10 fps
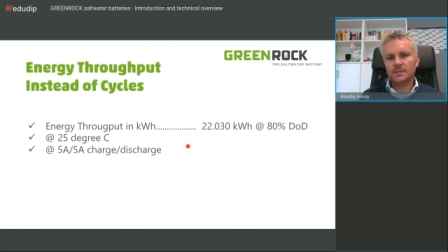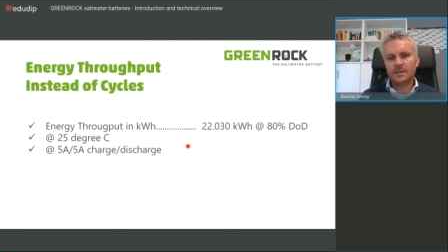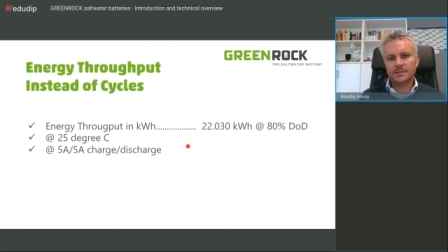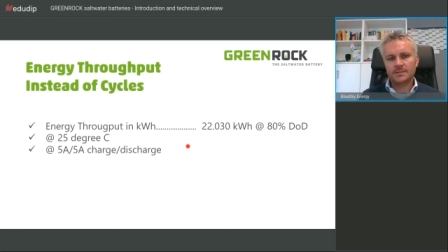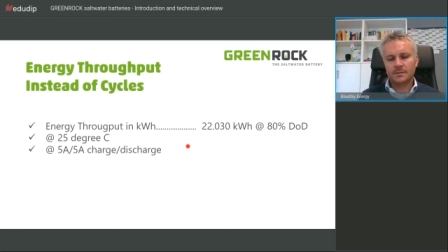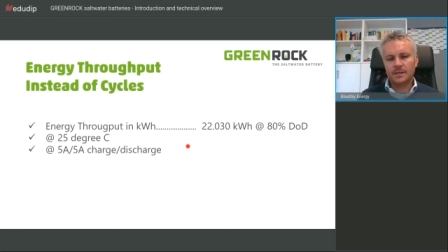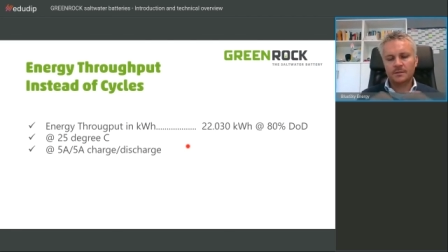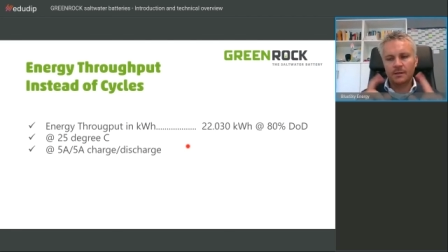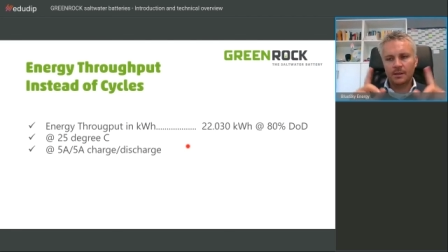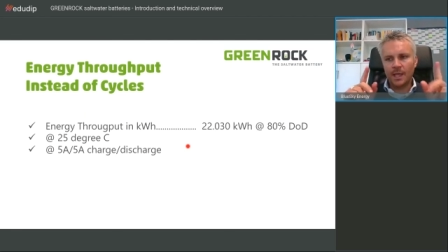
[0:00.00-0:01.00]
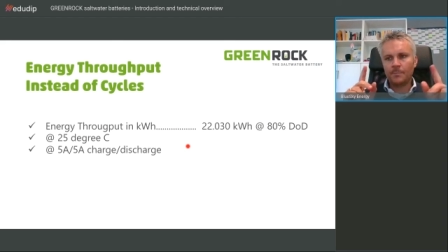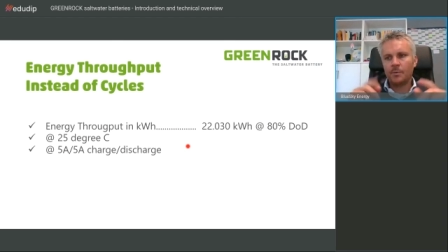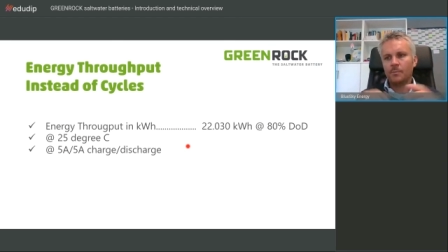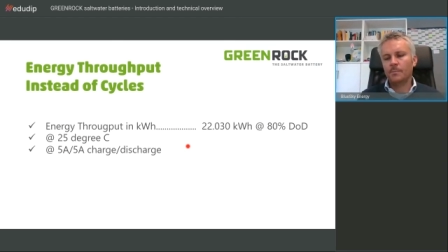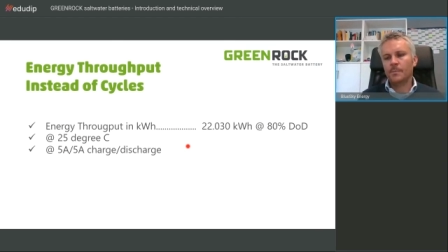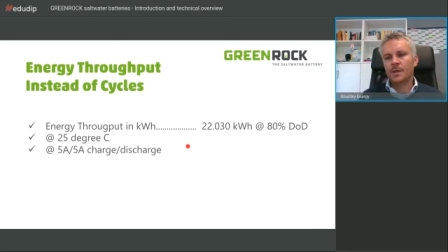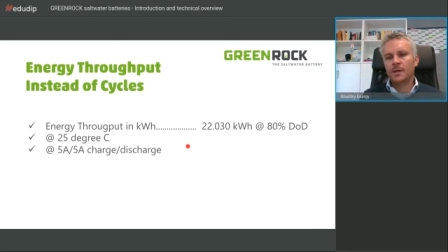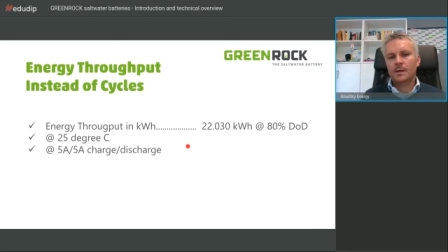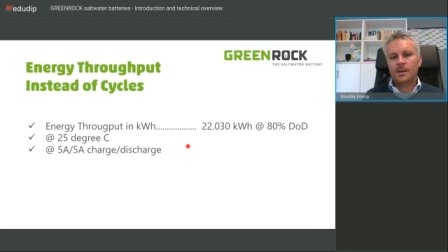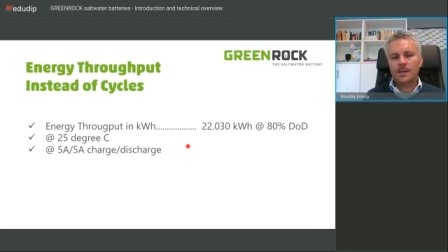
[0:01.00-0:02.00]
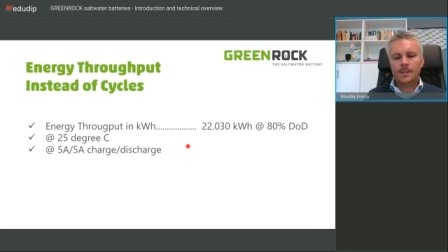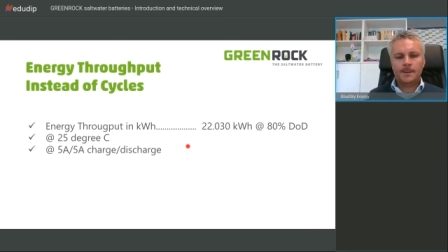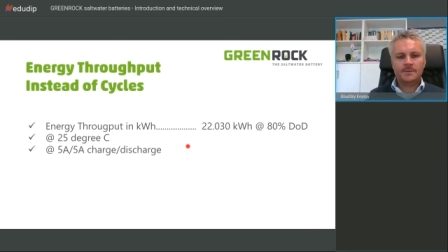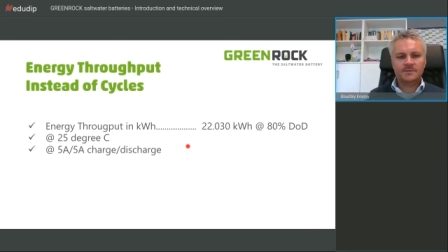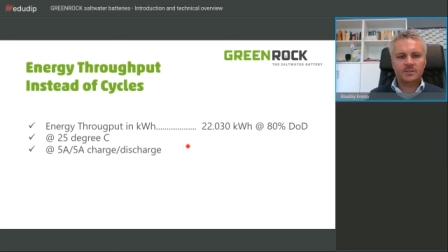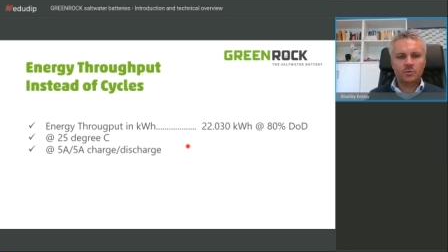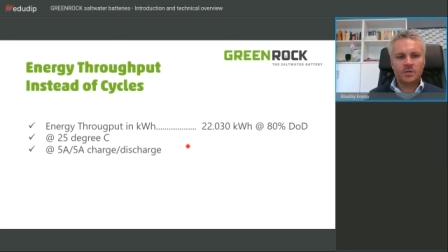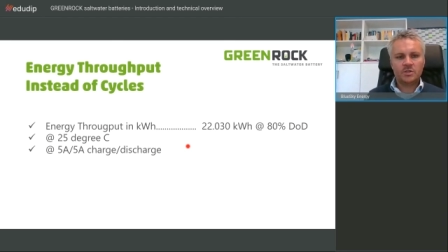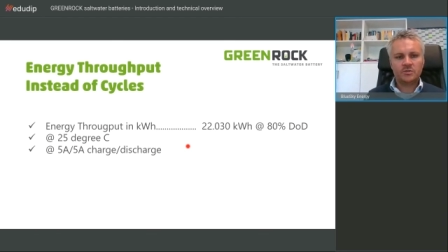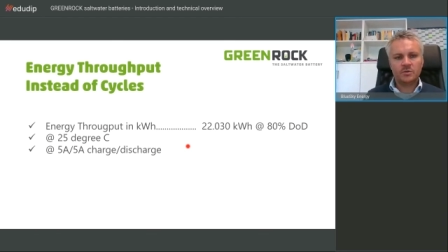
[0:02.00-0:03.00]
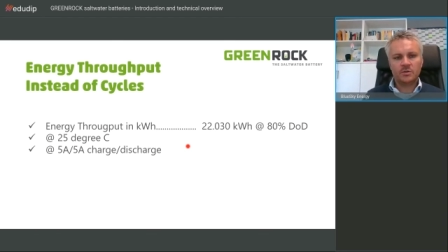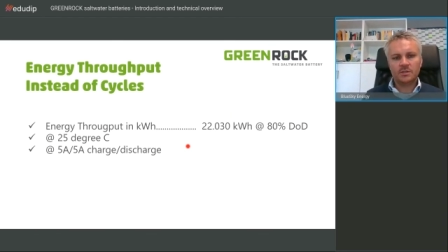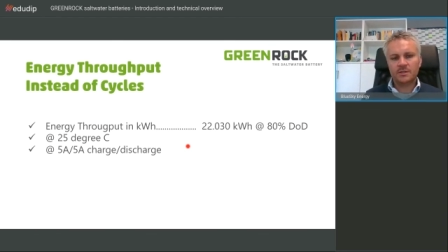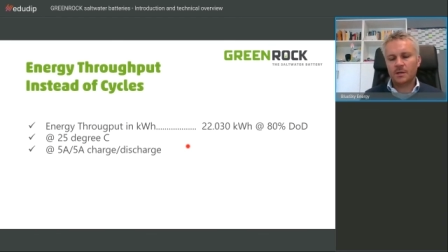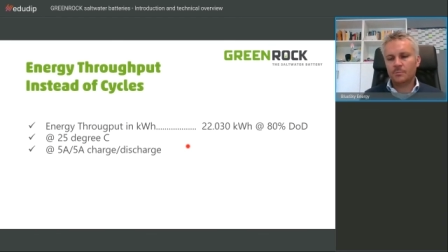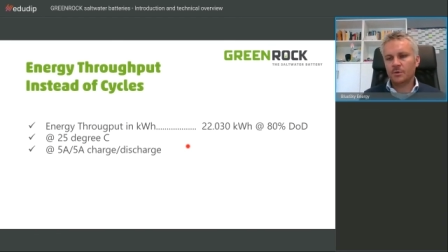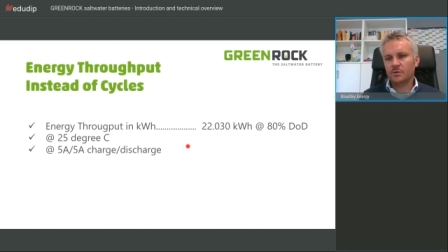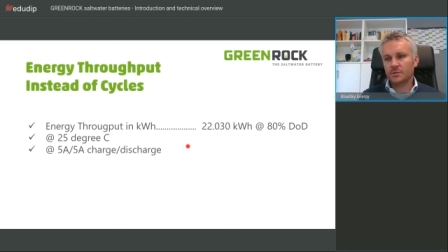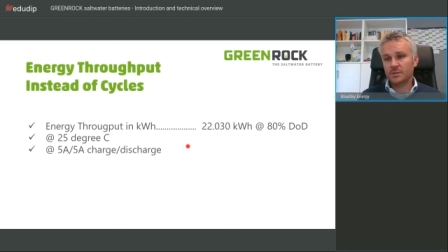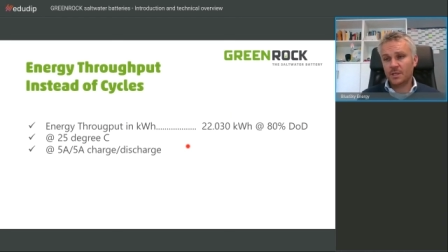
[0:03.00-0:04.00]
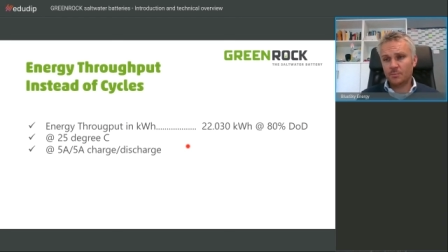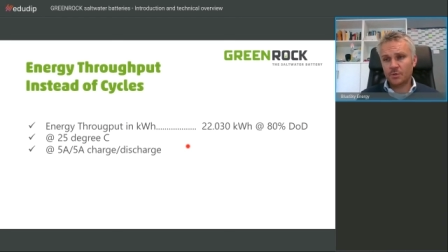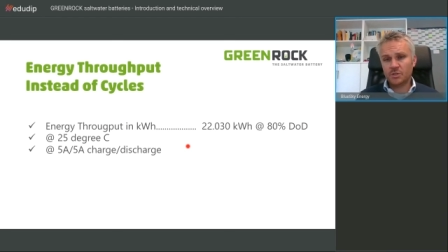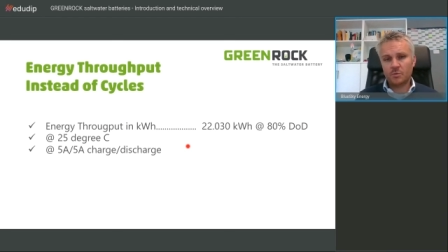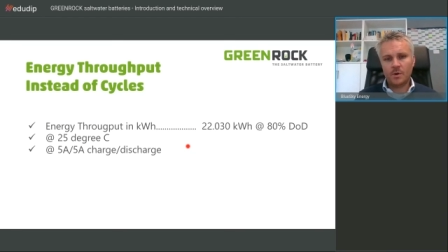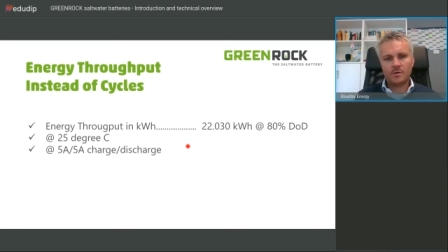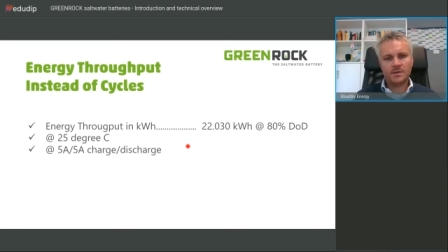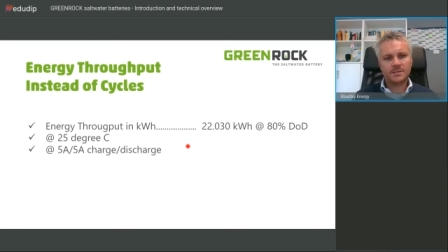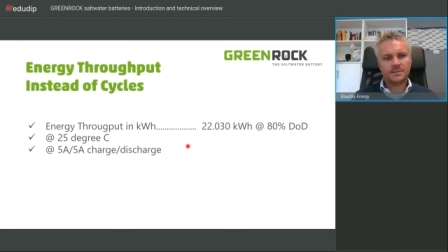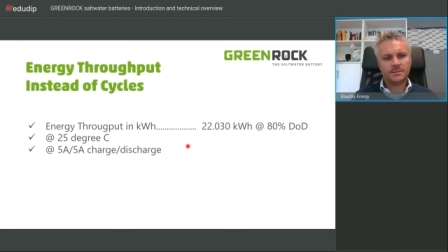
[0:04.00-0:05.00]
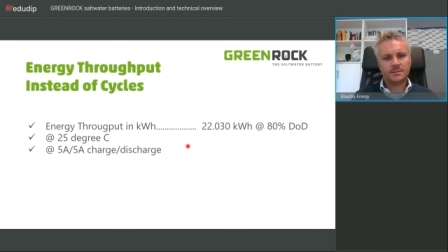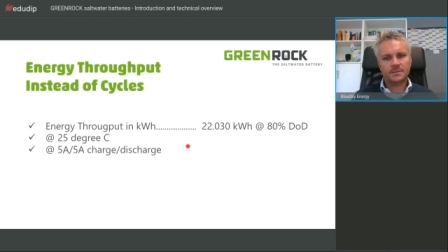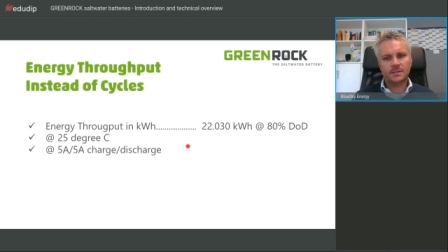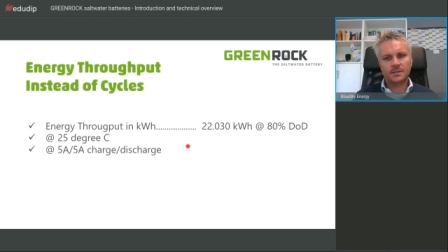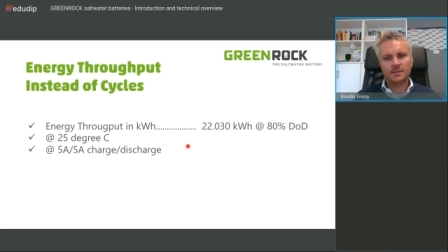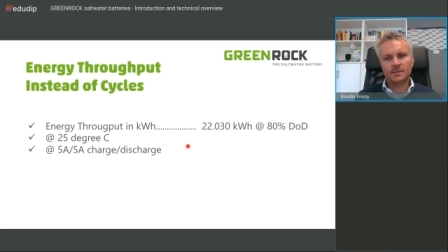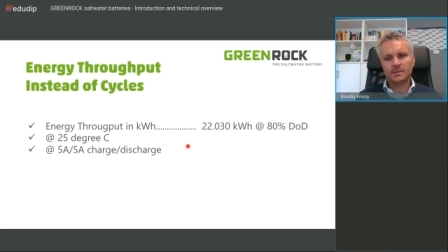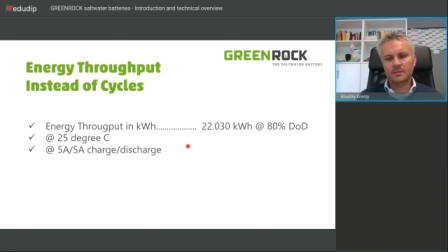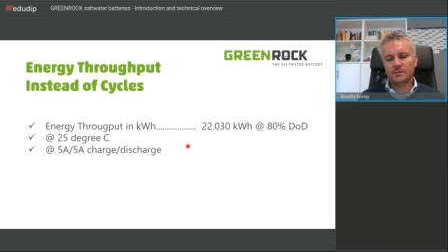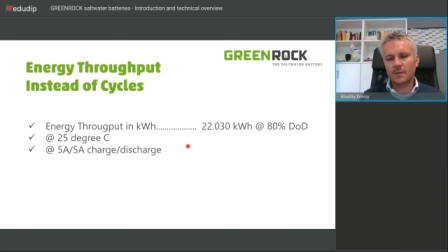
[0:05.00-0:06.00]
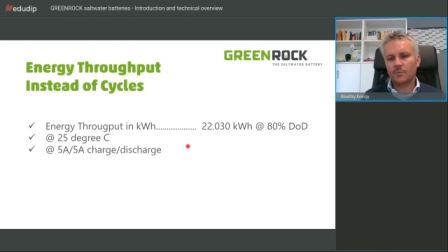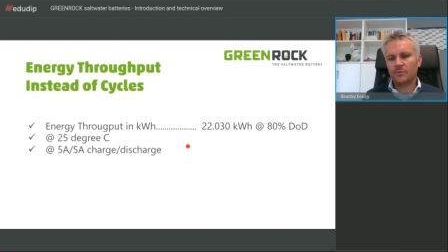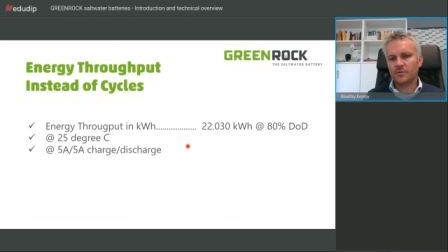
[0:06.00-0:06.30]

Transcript: situations all the time, because temperature varies, the depth of discharge varies, and the charging